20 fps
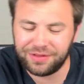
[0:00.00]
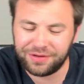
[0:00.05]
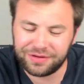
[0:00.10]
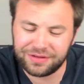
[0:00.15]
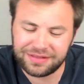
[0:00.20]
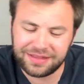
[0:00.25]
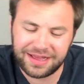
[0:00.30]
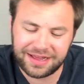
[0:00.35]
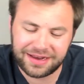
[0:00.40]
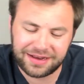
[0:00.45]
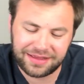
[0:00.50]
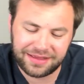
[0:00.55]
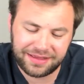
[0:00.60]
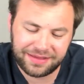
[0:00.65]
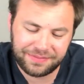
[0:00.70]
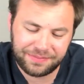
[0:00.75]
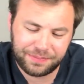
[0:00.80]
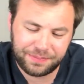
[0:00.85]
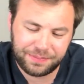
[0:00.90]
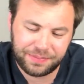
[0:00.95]
They're a lot
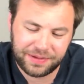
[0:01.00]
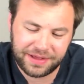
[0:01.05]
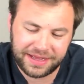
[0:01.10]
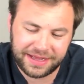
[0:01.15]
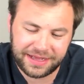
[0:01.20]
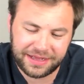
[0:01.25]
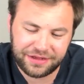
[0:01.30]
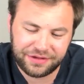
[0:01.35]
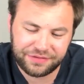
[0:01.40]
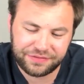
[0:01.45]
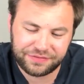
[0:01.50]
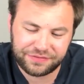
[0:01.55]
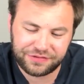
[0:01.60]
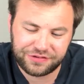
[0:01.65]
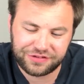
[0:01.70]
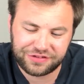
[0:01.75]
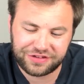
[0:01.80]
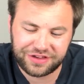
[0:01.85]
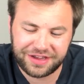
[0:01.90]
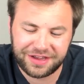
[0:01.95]
of, of
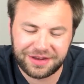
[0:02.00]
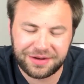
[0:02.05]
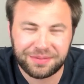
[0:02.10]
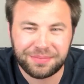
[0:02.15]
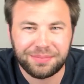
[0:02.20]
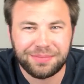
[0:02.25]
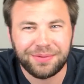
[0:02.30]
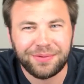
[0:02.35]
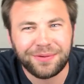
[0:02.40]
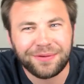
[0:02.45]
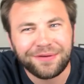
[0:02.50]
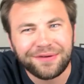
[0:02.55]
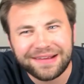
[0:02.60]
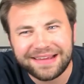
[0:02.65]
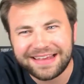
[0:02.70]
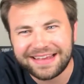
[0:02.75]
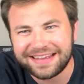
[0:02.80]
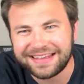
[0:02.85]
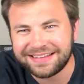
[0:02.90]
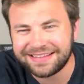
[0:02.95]
just kind of
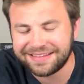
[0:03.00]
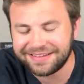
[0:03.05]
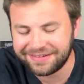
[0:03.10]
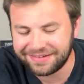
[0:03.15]
boring.